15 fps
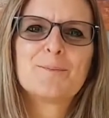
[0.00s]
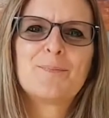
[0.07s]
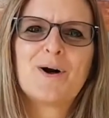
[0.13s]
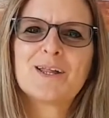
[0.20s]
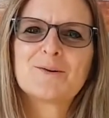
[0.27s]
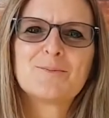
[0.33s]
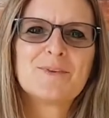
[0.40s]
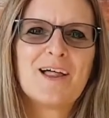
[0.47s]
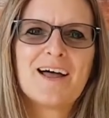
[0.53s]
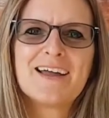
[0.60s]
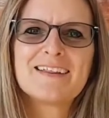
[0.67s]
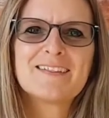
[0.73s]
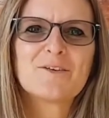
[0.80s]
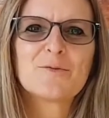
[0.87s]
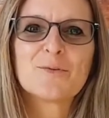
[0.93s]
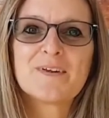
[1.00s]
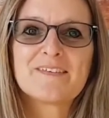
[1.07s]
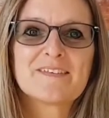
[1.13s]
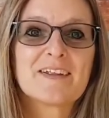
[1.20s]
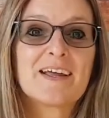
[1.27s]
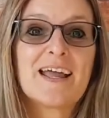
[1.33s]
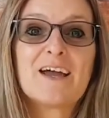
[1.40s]
Bottom line, the
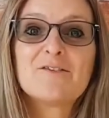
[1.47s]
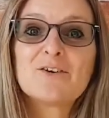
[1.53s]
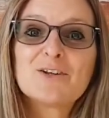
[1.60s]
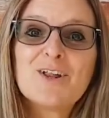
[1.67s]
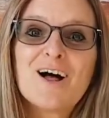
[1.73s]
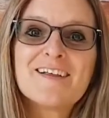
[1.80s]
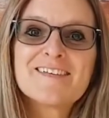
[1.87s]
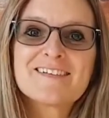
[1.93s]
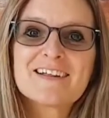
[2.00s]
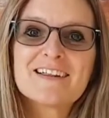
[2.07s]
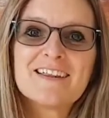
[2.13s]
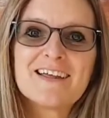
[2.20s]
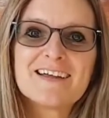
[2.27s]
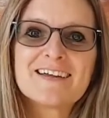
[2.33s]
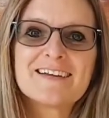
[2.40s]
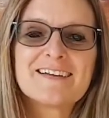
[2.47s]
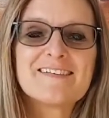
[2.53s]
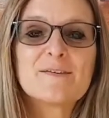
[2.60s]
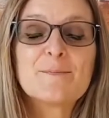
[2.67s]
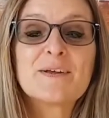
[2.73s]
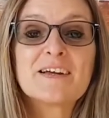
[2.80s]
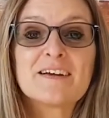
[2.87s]
reason I ever lost a client
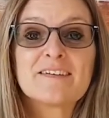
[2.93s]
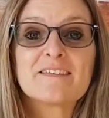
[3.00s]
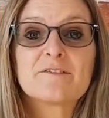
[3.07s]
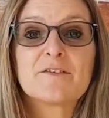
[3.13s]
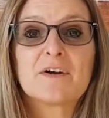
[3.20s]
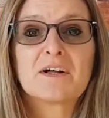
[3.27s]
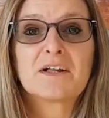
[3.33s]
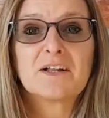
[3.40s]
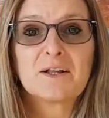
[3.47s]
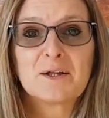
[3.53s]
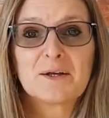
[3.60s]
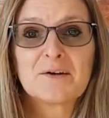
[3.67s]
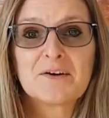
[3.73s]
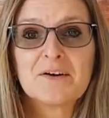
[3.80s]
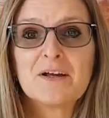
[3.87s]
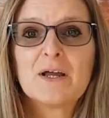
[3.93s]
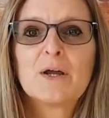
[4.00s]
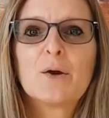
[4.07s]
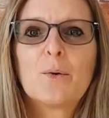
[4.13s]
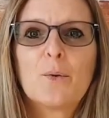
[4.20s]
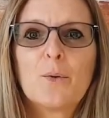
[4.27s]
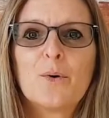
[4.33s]
is because of unclear
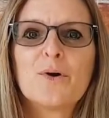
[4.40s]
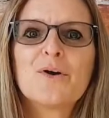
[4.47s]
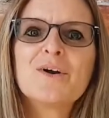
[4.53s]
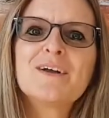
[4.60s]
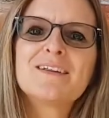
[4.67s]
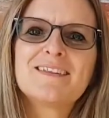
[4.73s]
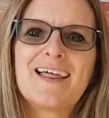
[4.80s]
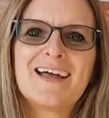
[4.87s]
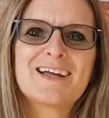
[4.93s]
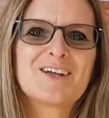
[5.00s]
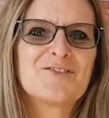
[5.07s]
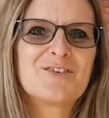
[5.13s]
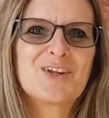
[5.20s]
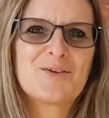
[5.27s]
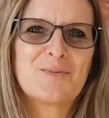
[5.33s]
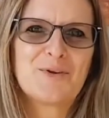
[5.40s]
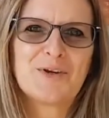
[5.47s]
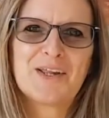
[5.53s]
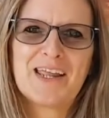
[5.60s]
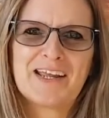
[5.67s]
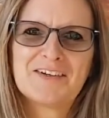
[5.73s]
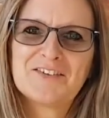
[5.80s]
or lack of
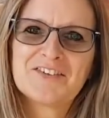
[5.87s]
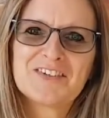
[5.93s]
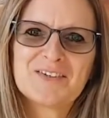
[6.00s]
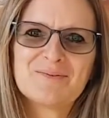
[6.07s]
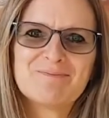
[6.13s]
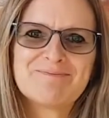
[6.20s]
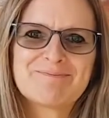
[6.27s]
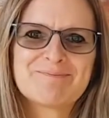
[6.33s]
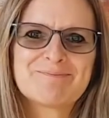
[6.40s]
communication.